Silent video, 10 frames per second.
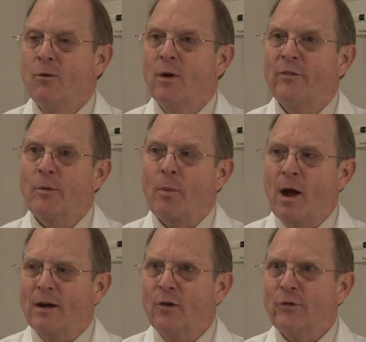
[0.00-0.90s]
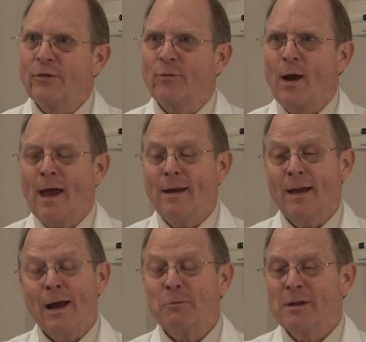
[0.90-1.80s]
What is the prognosis for Hattie?
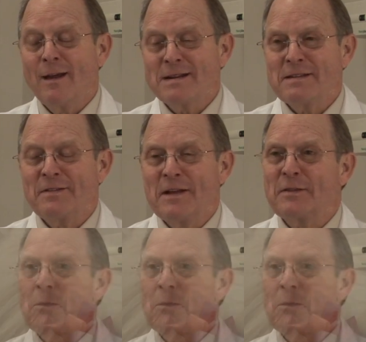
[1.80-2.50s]
I would like to think